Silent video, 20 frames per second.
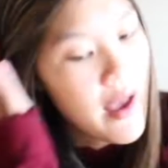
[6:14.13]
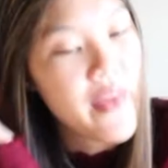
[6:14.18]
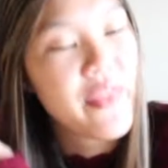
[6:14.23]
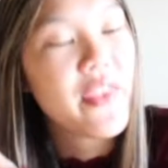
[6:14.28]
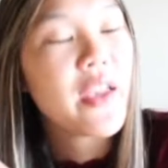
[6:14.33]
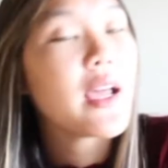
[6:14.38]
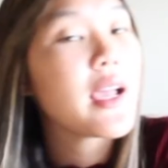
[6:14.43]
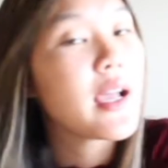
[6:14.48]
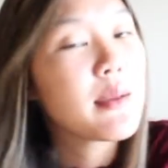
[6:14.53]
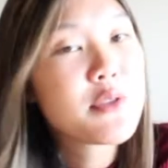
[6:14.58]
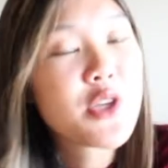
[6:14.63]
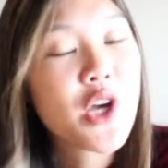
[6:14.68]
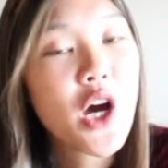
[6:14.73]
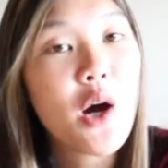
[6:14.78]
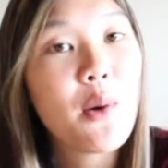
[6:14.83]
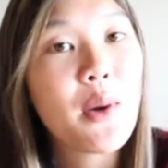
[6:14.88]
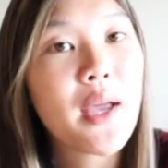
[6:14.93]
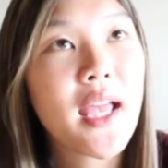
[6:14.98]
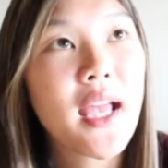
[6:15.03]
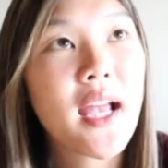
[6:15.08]
And then I kept
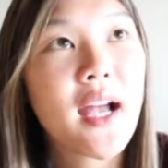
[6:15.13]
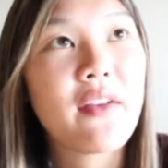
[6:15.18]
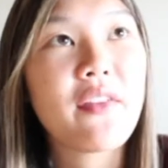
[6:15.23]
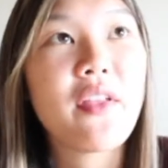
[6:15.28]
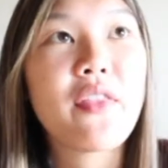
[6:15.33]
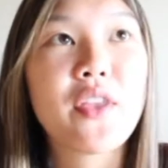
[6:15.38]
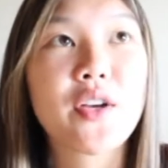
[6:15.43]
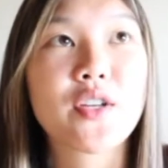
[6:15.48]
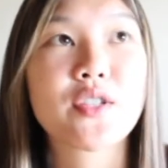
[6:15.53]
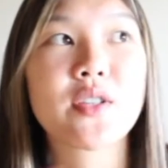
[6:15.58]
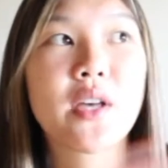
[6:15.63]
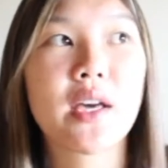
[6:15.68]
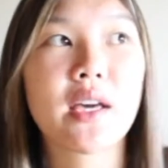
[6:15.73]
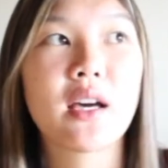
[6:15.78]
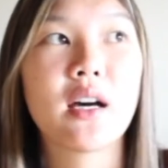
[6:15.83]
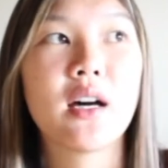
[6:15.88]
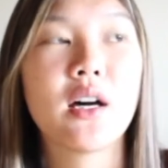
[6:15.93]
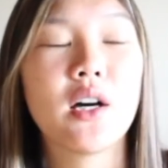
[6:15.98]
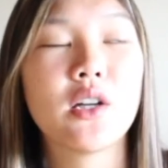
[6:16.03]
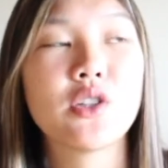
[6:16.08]
going, and then there's like
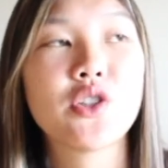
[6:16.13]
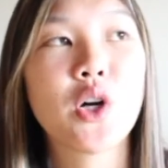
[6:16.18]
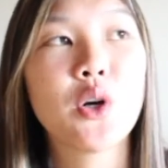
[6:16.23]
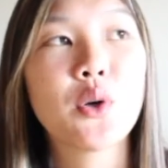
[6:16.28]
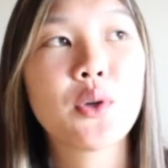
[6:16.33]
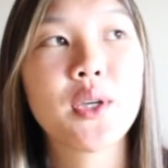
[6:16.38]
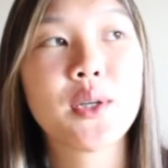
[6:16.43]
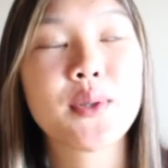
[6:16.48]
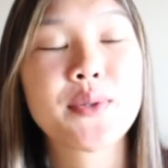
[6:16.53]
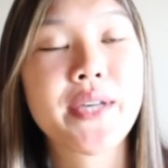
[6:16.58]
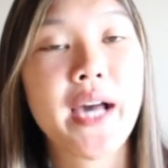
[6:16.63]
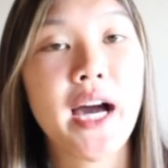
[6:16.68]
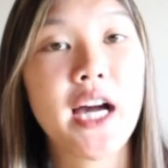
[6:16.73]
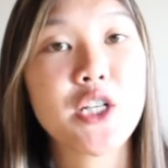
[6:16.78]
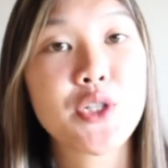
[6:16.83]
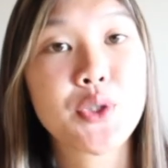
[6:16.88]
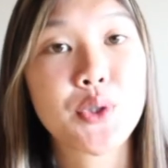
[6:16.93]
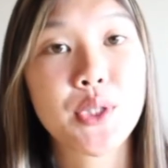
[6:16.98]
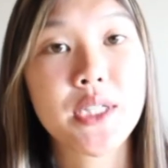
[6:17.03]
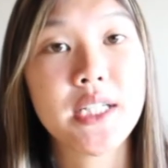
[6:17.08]
a Tokyo
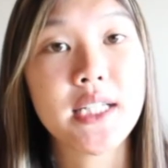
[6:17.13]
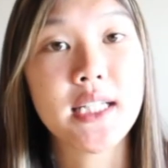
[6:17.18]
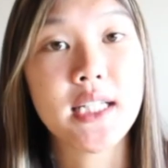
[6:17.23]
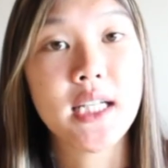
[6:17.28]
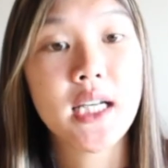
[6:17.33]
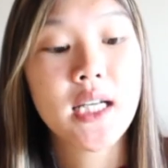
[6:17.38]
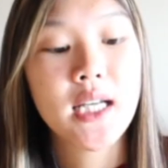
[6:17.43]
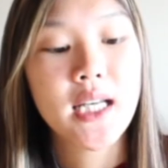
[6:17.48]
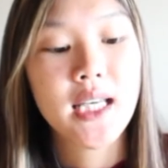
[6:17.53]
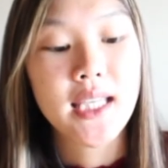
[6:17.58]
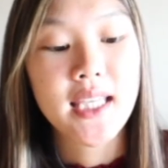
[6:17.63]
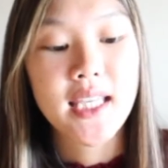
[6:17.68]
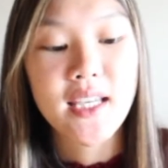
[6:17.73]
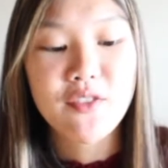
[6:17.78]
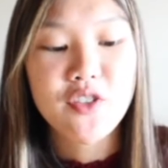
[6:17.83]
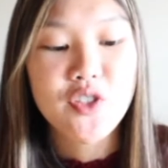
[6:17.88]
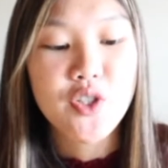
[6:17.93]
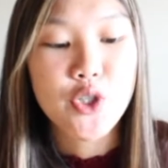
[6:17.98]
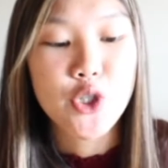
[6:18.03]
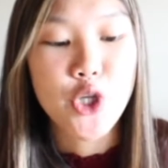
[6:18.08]
Skytree
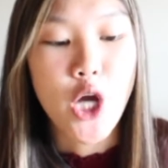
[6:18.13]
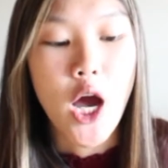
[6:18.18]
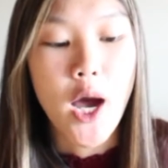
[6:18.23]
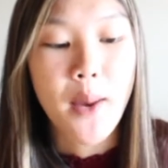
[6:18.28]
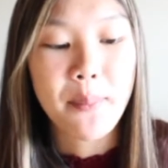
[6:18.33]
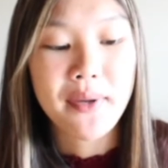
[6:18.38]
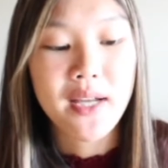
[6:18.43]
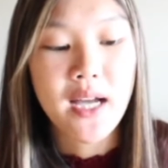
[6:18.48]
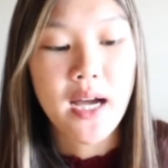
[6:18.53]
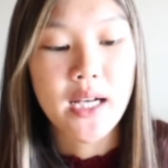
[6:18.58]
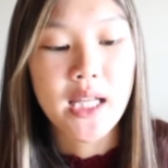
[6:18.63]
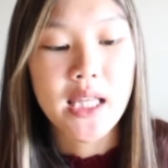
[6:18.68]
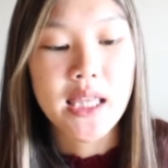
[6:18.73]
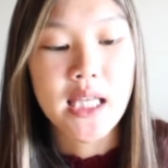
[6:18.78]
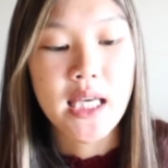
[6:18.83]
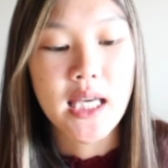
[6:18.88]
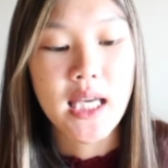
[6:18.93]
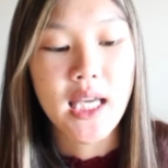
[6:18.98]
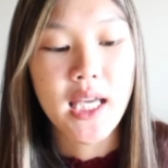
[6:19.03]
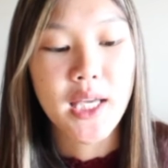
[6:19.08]
gift shop kind of
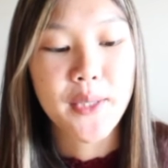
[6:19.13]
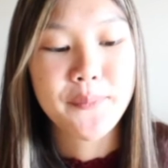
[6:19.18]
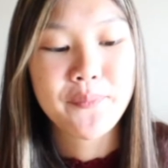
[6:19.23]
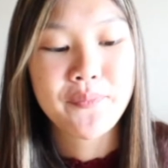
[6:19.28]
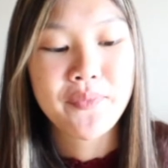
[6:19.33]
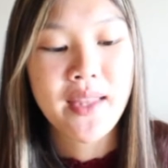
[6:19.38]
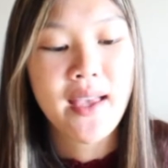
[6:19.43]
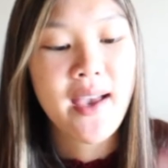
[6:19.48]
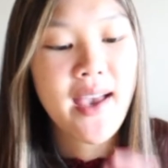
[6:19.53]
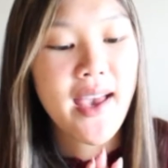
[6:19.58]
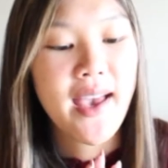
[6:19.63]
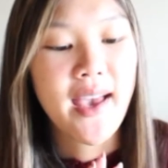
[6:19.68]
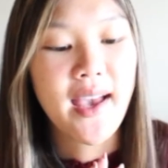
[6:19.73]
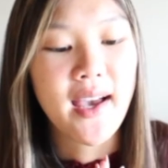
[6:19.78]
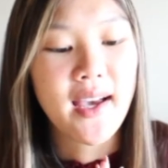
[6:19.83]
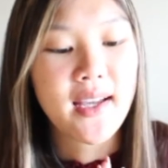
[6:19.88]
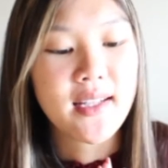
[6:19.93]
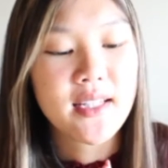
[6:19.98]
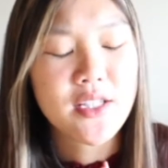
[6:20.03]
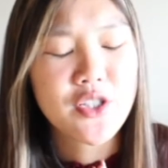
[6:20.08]
thing,
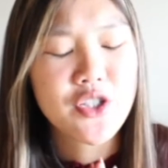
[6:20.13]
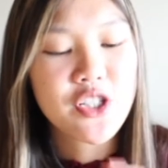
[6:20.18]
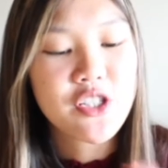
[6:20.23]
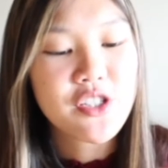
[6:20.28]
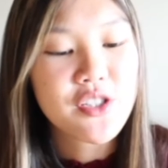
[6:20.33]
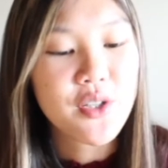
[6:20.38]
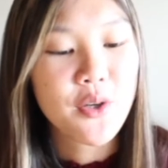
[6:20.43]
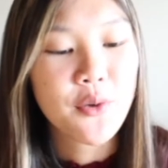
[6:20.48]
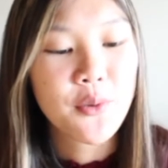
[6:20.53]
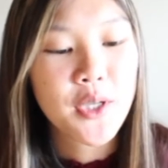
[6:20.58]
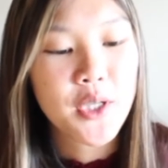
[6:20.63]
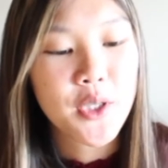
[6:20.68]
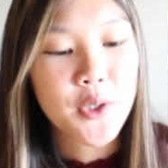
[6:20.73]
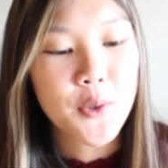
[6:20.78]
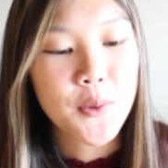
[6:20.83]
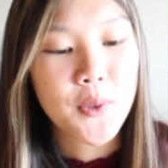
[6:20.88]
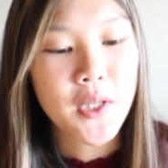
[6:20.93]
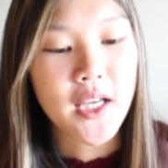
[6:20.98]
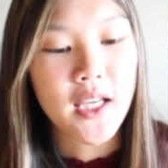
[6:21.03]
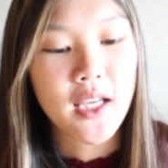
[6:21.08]
and it's just so
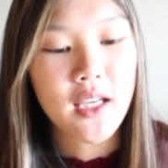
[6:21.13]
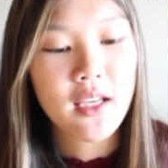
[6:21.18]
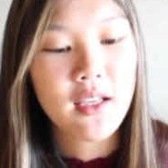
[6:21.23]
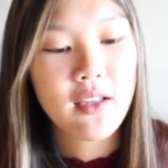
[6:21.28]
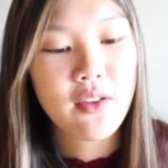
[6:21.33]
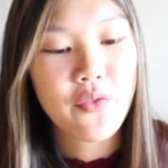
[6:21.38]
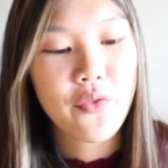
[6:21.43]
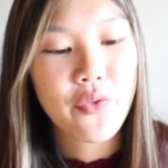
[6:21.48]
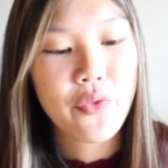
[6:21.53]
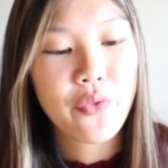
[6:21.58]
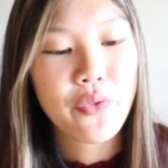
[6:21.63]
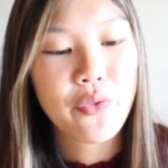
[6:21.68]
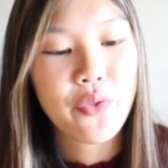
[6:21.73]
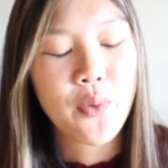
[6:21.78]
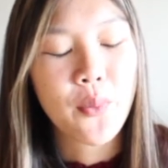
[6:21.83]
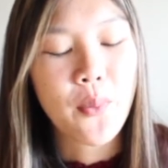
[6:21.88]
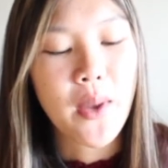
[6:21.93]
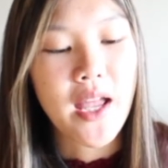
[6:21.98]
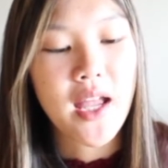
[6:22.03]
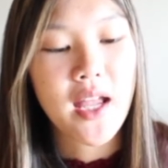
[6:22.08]
cute, like
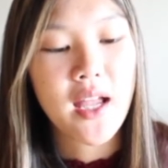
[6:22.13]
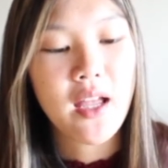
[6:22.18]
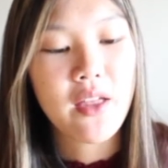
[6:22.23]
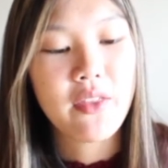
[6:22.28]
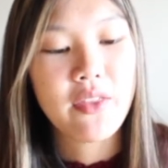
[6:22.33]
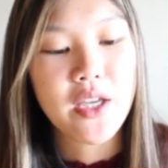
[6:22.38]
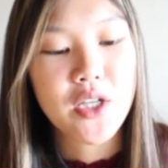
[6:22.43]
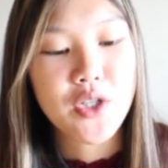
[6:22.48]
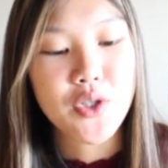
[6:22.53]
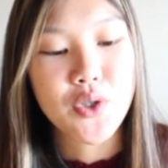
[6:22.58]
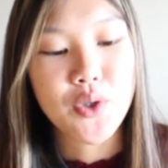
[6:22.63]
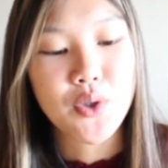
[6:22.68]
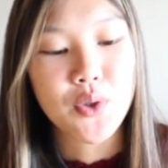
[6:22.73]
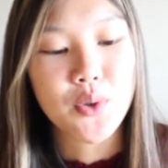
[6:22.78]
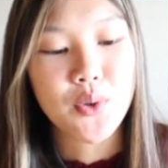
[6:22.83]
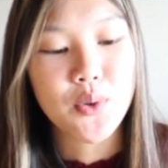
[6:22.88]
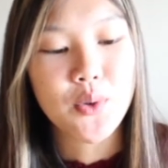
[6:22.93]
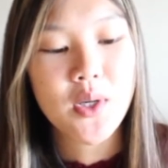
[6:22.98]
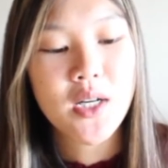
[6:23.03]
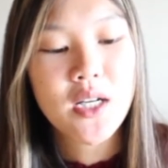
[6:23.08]
the way they
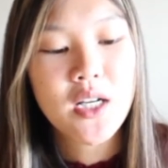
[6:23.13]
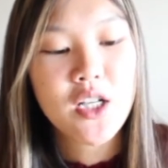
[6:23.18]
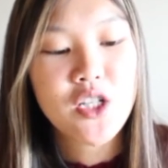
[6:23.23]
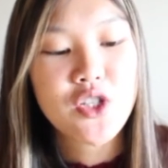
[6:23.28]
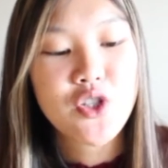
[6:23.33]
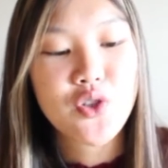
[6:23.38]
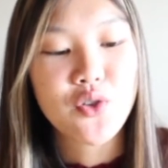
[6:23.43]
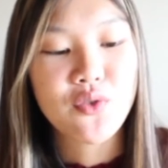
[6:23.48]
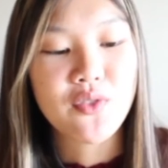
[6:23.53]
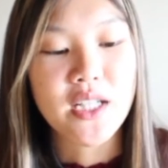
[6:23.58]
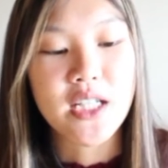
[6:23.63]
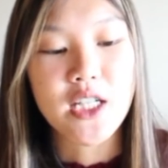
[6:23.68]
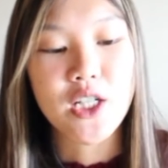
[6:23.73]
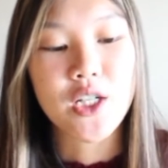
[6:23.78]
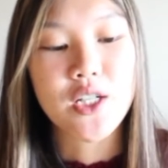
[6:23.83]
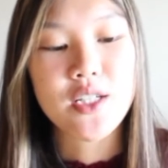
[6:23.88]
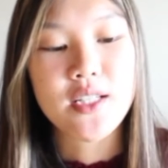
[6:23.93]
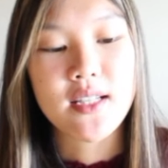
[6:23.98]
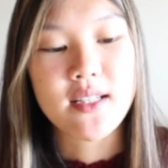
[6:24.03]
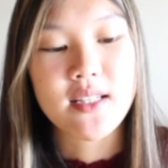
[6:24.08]
do
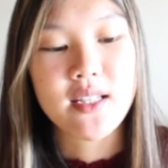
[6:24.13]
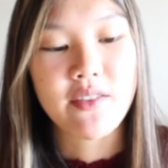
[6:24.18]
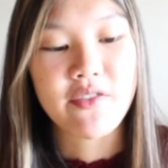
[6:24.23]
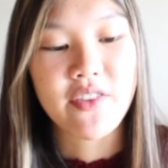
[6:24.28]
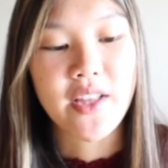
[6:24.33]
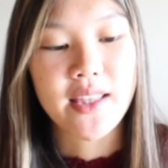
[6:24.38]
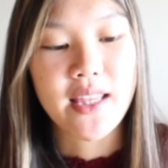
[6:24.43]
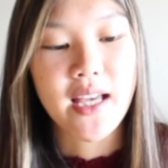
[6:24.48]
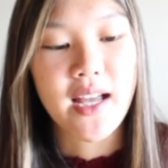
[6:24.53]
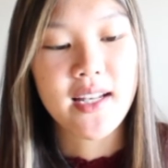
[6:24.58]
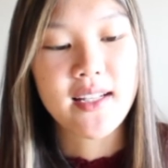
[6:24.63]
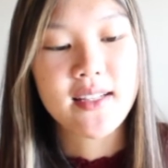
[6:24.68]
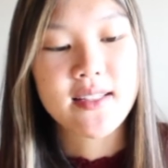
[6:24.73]
souvenirs and stuff like that.